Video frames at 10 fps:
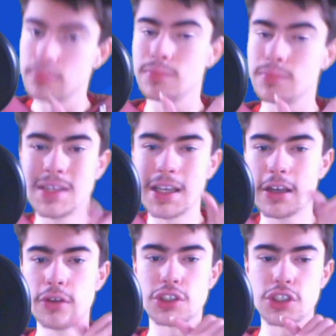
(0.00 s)
did
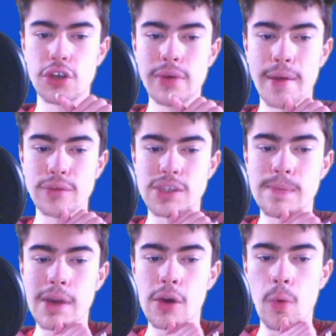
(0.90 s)
lose 2-0 to
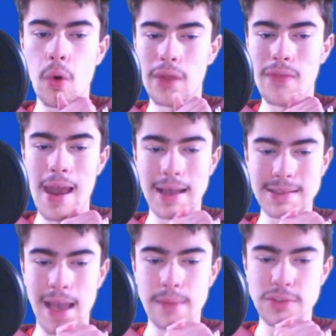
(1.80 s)
Millwall in their
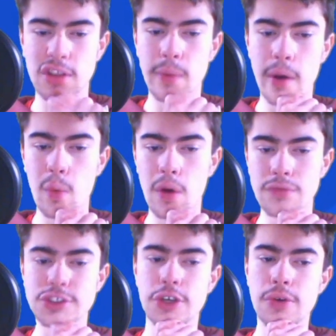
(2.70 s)
last game, so they will
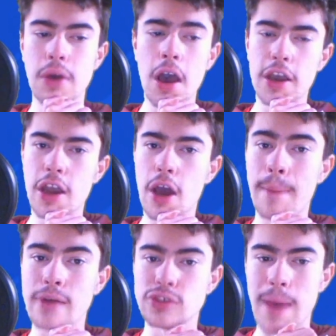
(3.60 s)
want to, you know,
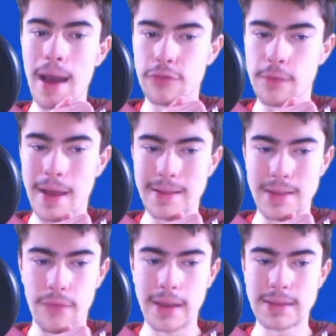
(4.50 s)
bounce back from that
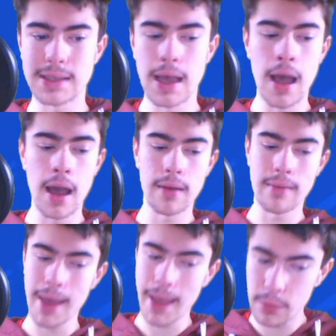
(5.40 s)
defeat.
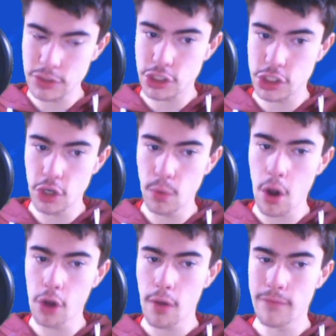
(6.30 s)
It was a
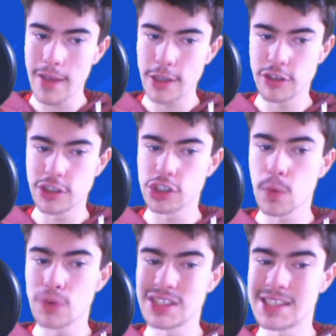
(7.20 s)
2-1 victory to
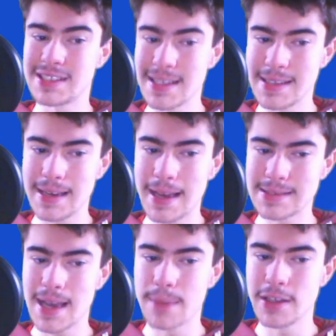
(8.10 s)
Swansea City
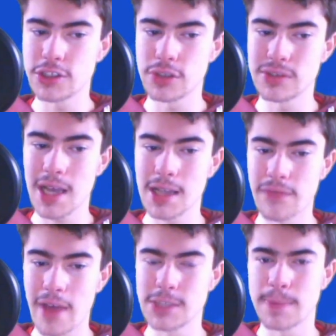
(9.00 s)
last time these 2 sides
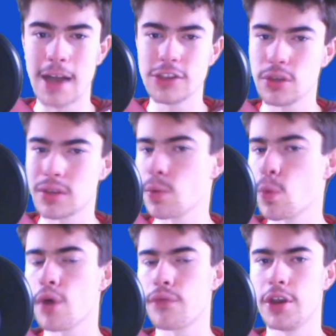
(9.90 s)
faced, but I do think
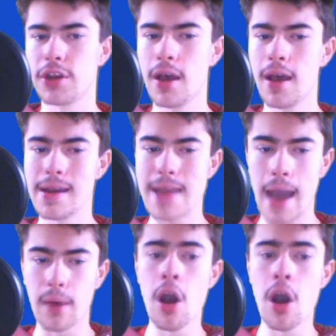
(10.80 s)
Watford now,